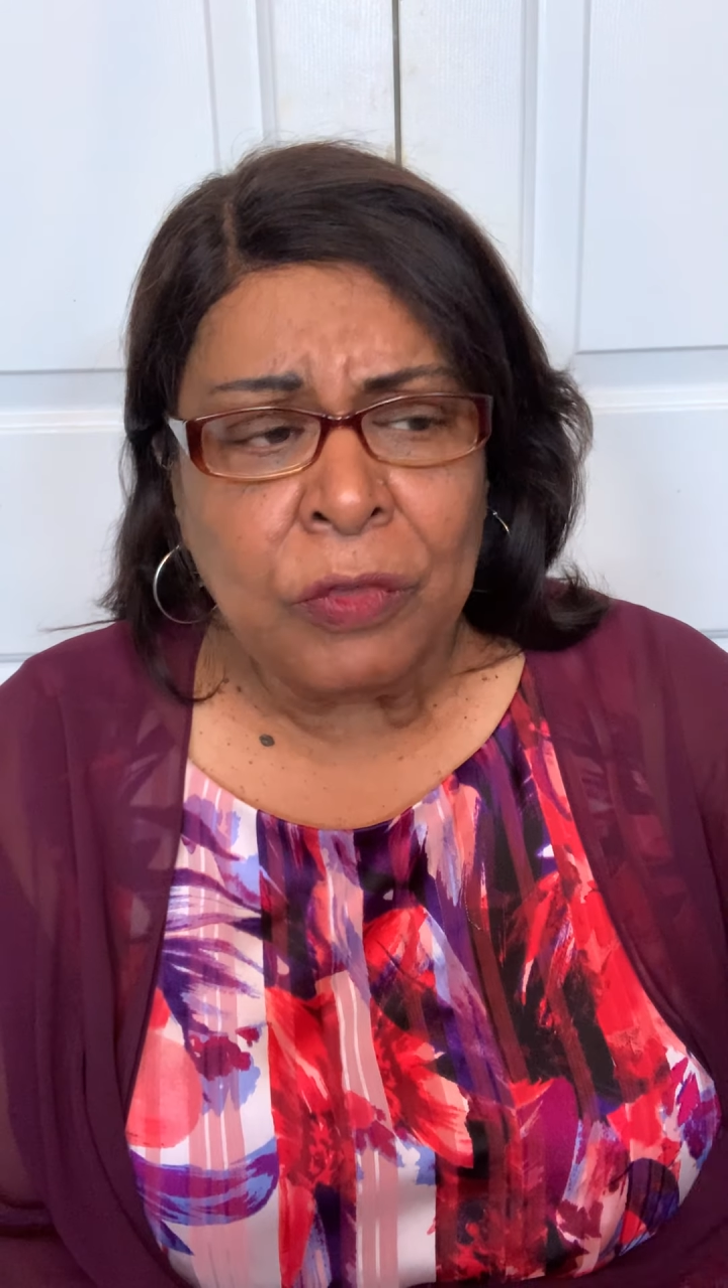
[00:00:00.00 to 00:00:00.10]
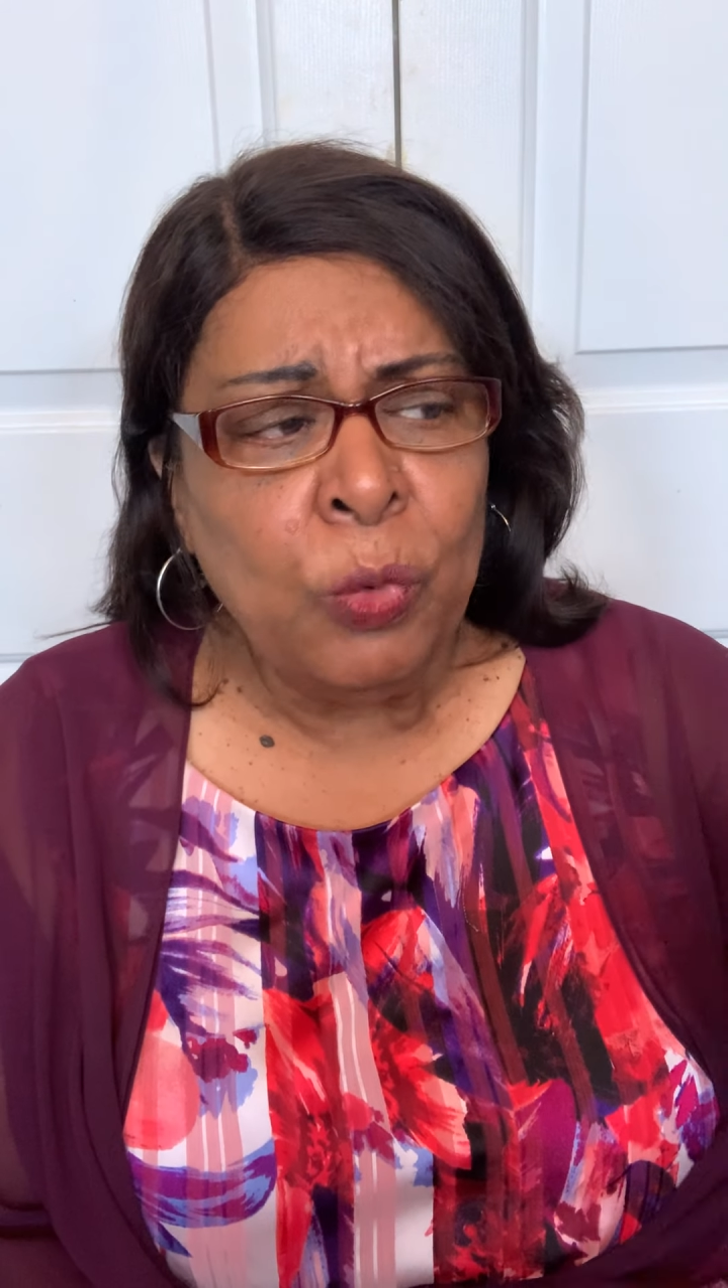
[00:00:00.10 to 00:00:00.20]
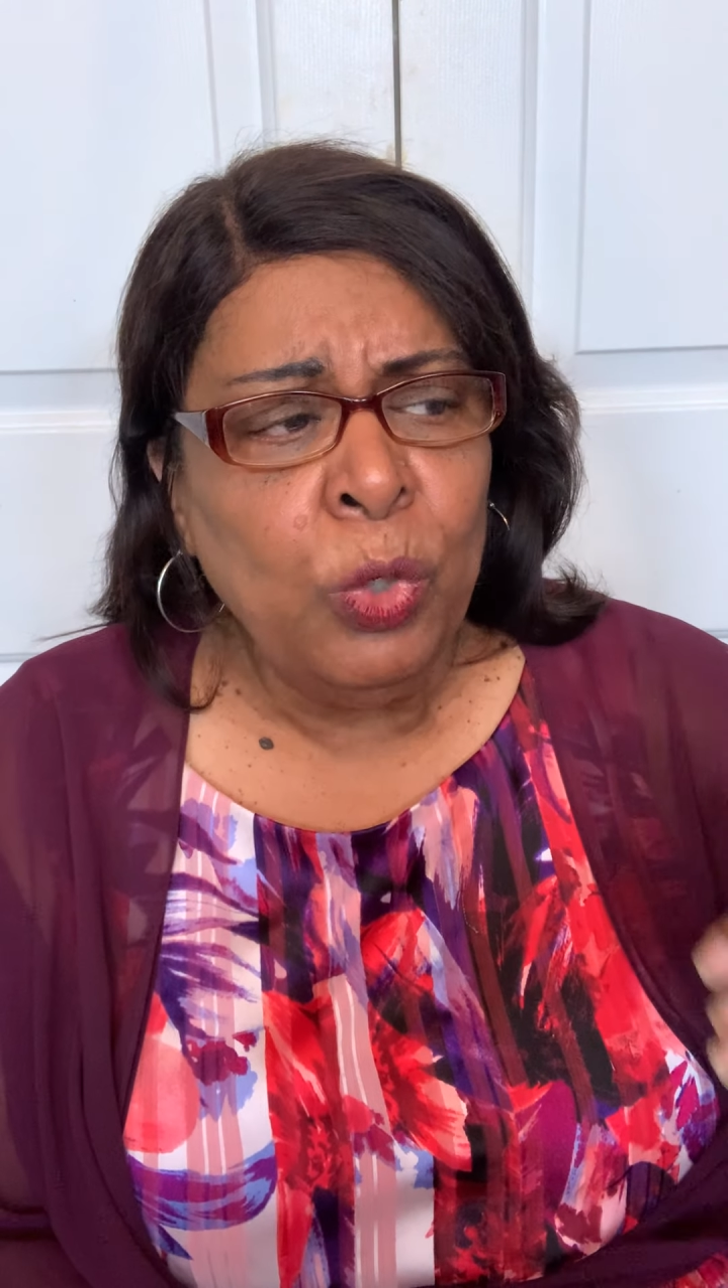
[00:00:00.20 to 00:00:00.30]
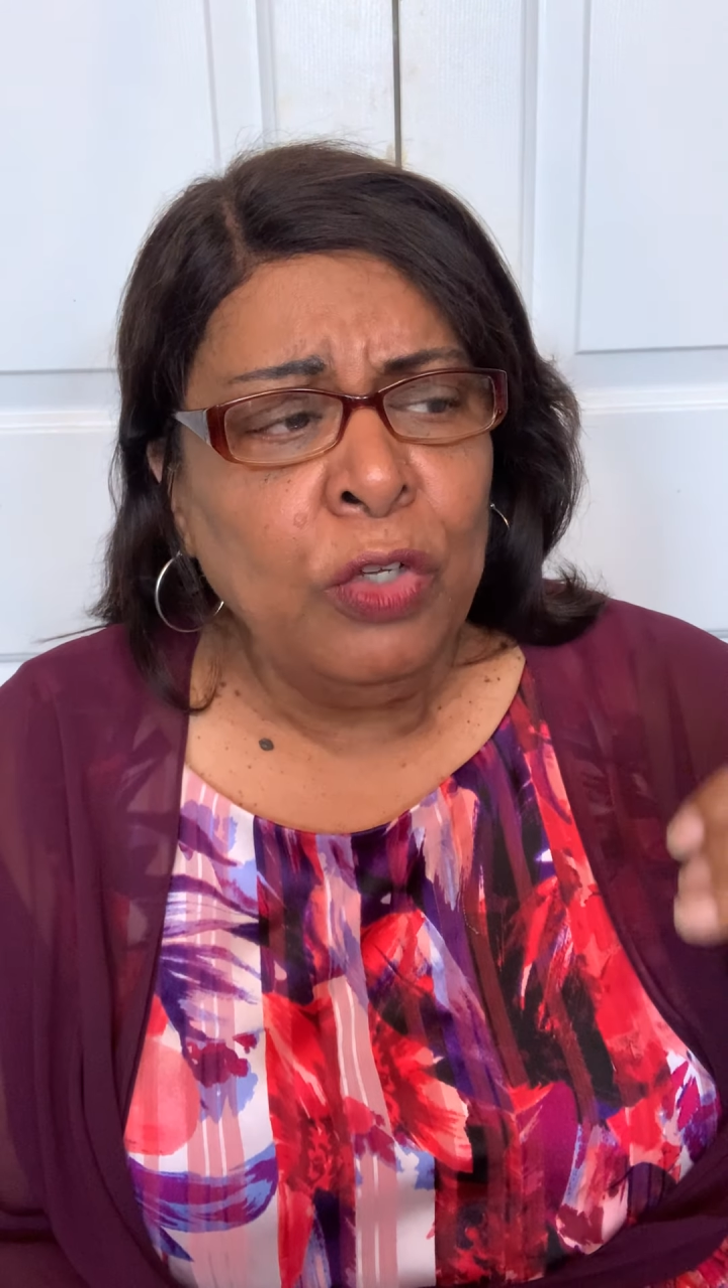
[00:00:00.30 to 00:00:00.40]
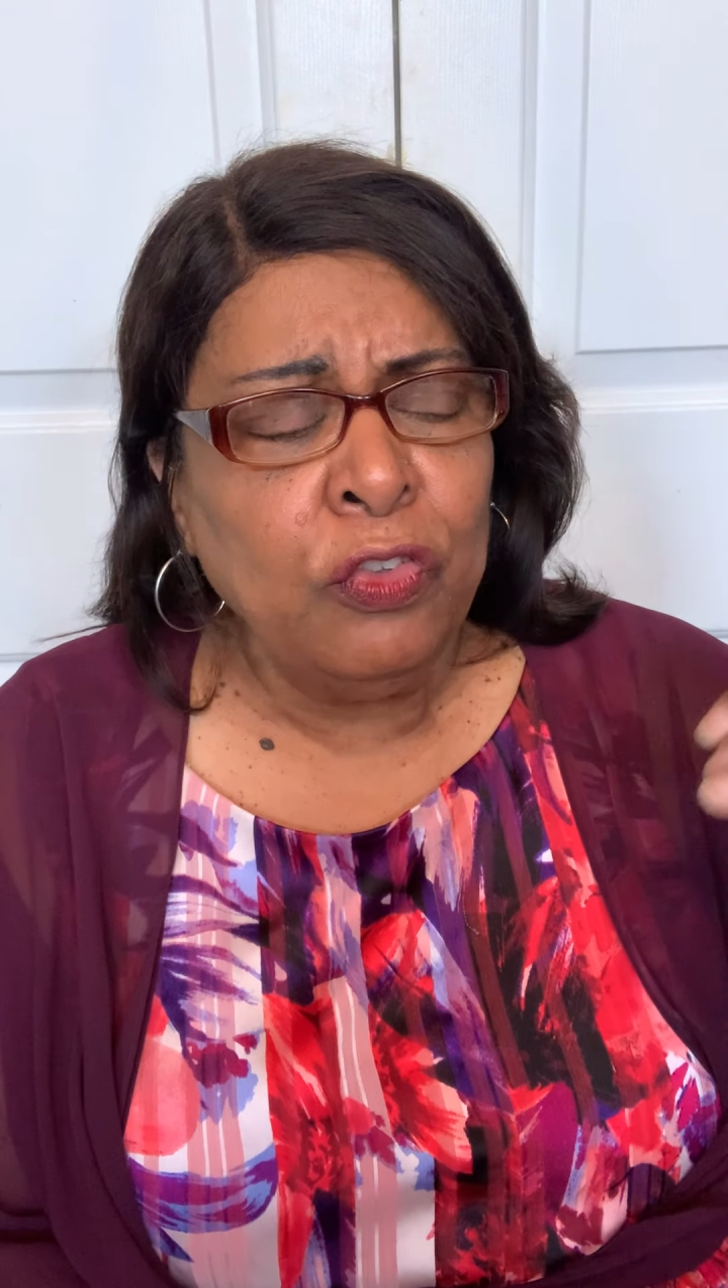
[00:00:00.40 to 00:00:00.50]

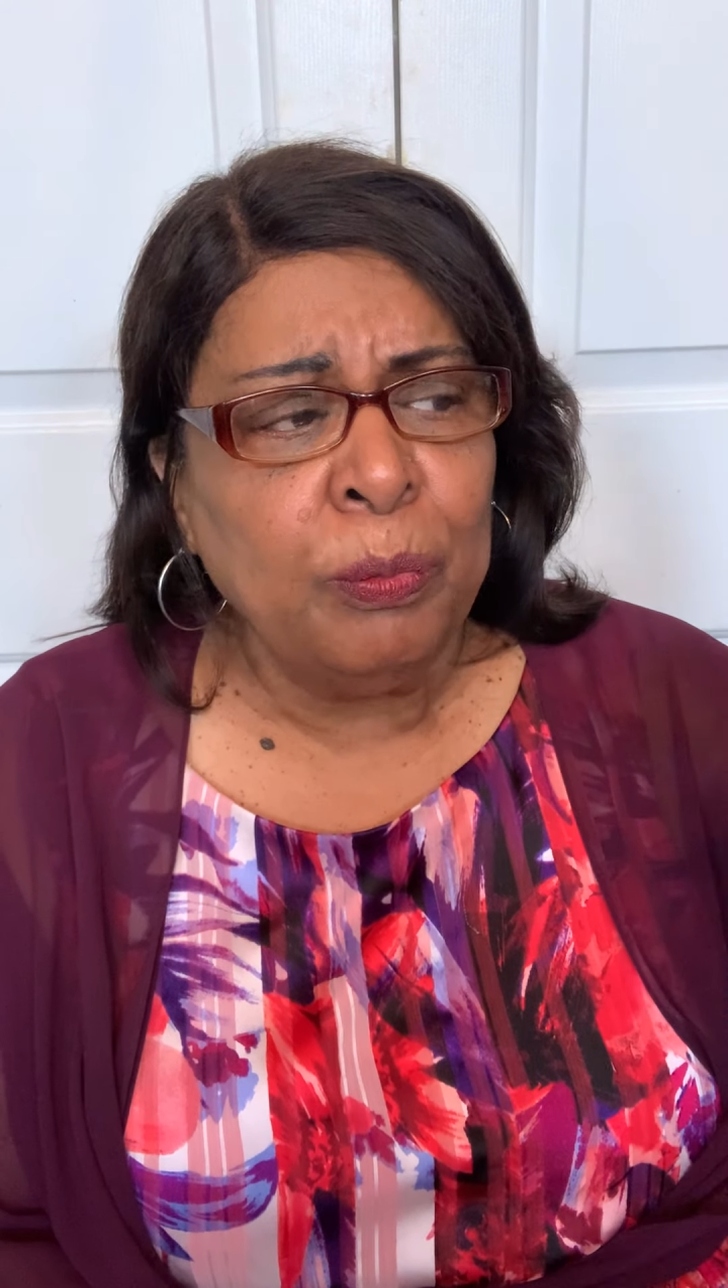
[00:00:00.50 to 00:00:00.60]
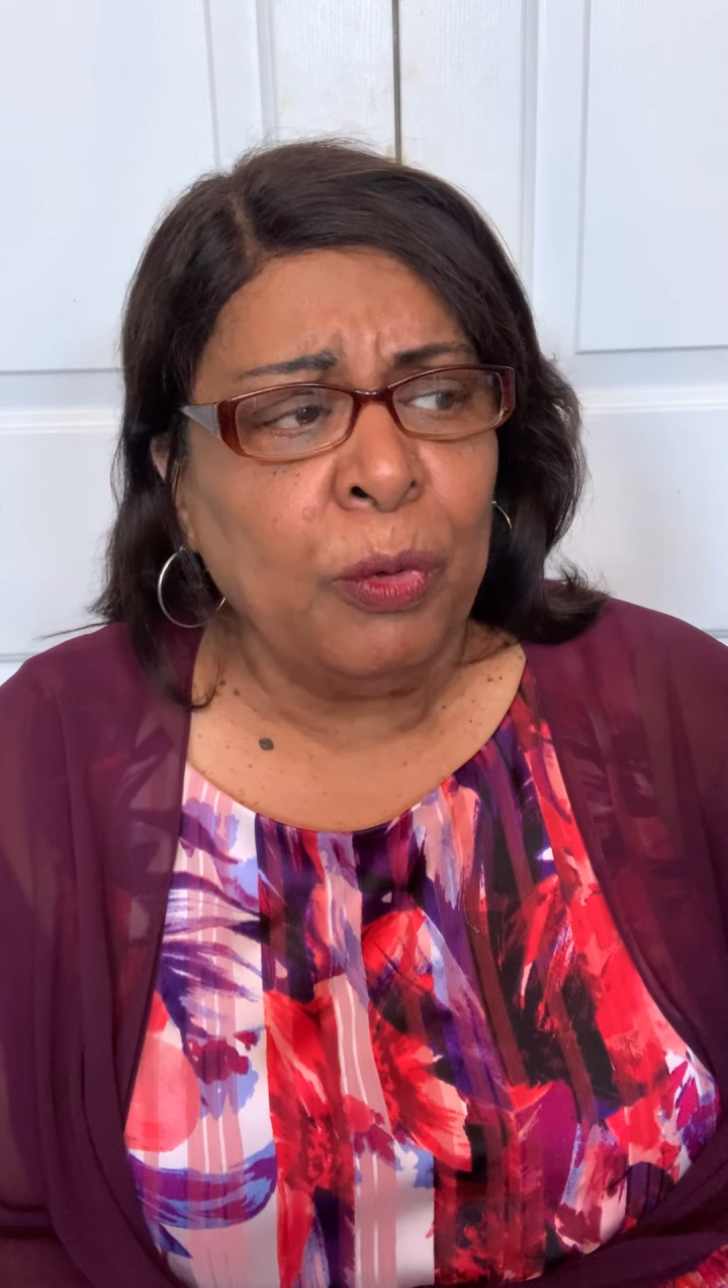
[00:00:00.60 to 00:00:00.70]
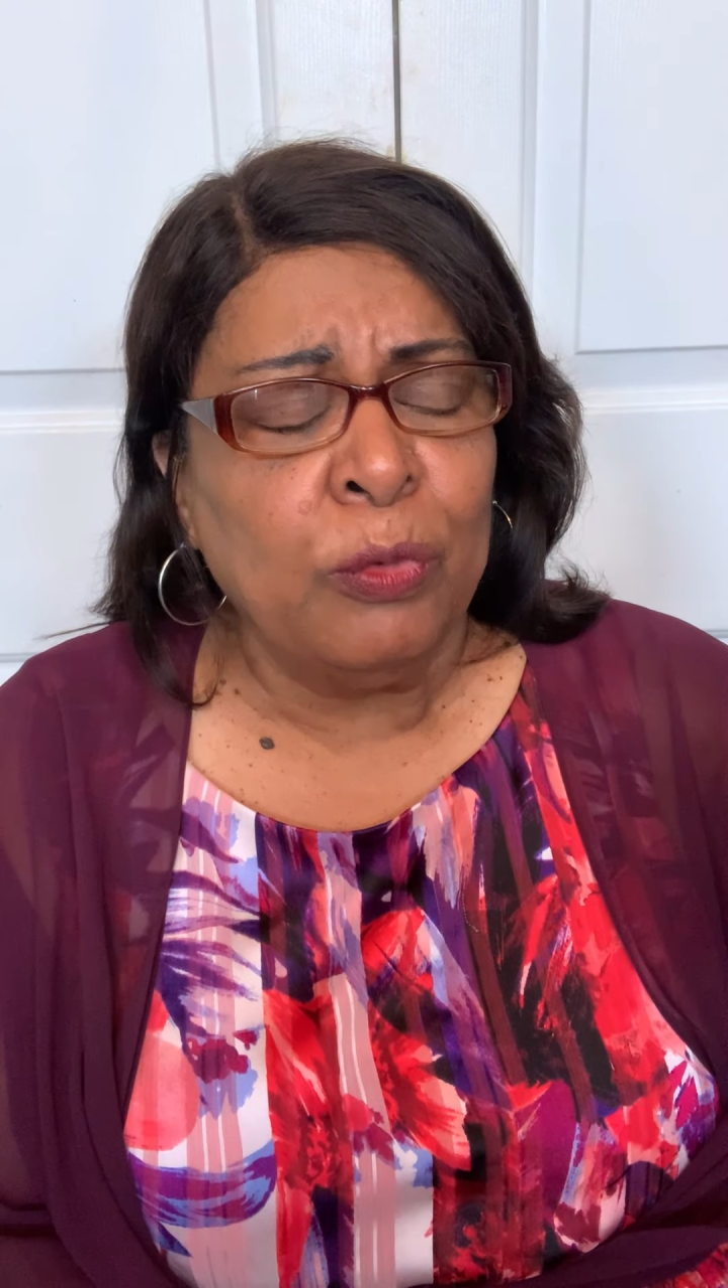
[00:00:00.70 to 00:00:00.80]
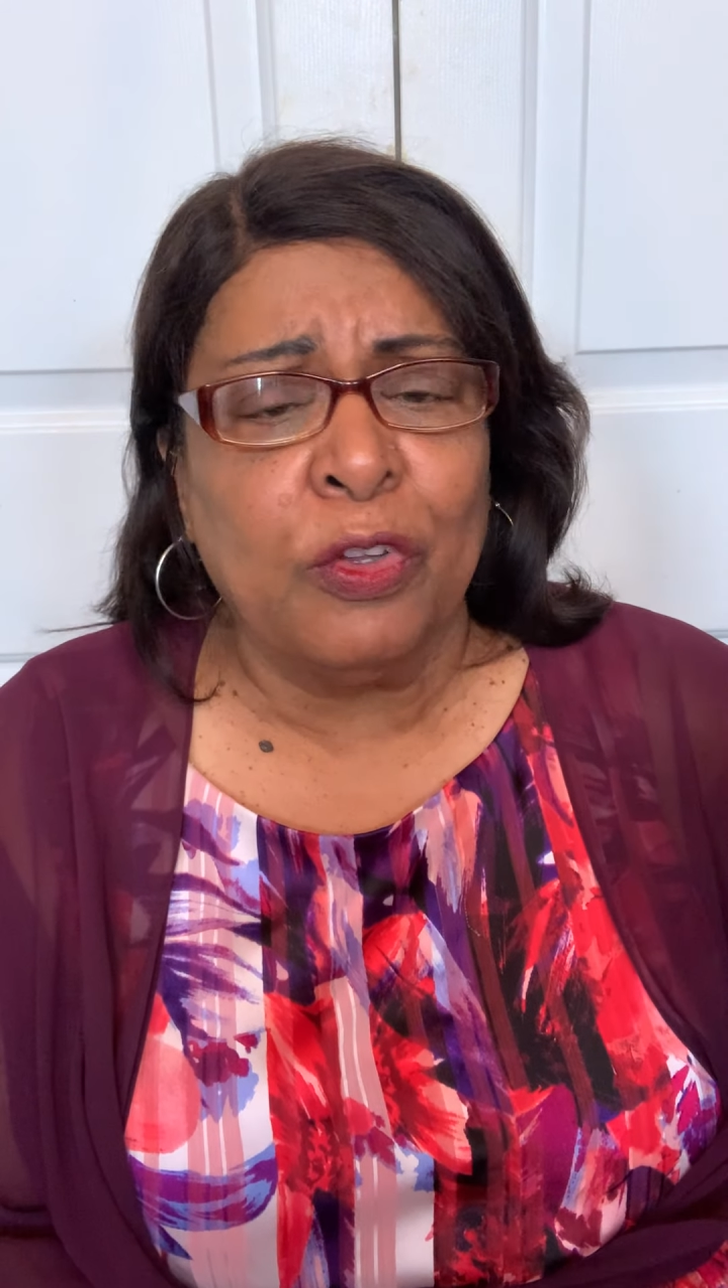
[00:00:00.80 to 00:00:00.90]
We're supposed